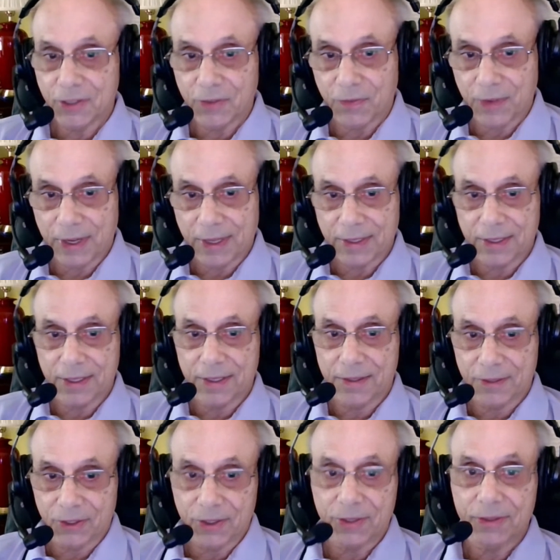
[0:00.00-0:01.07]
the fact
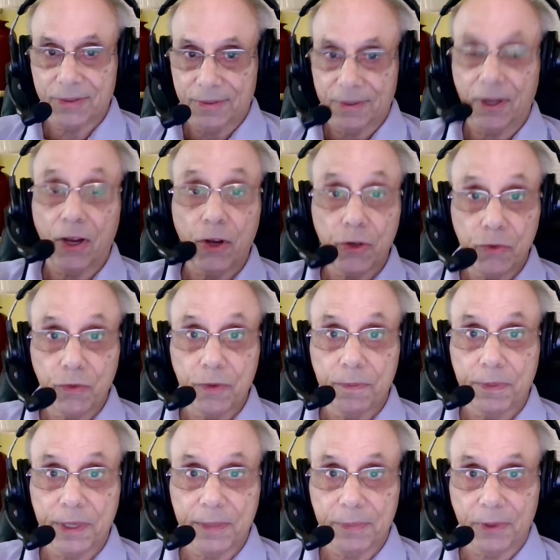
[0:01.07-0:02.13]
that 100
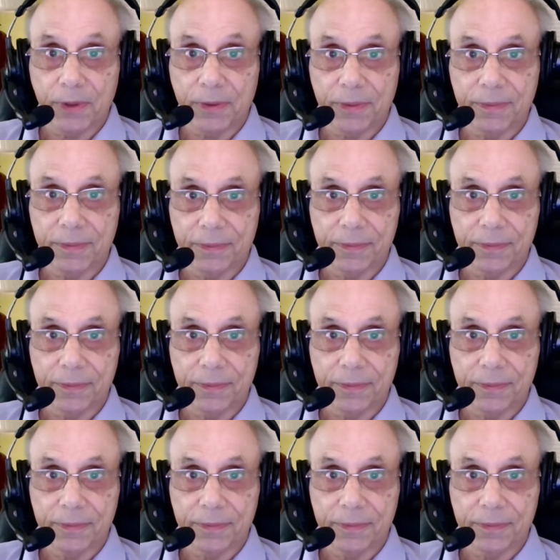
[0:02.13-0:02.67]
people